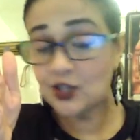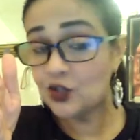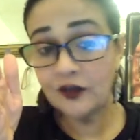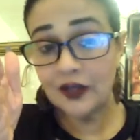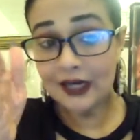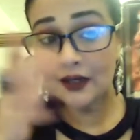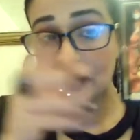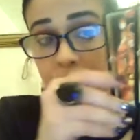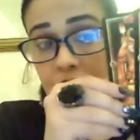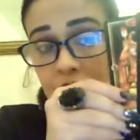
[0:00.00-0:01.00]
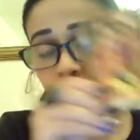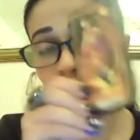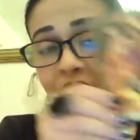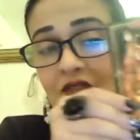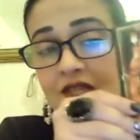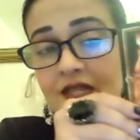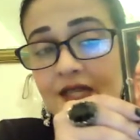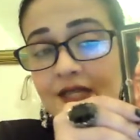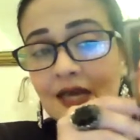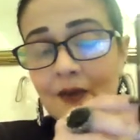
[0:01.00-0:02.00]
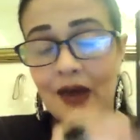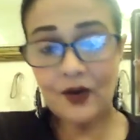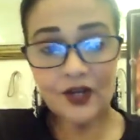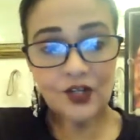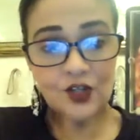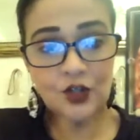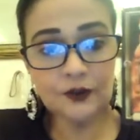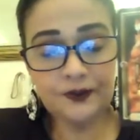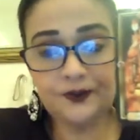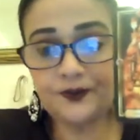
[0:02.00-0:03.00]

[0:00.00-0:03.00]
that you've laid. So if this is a marriage,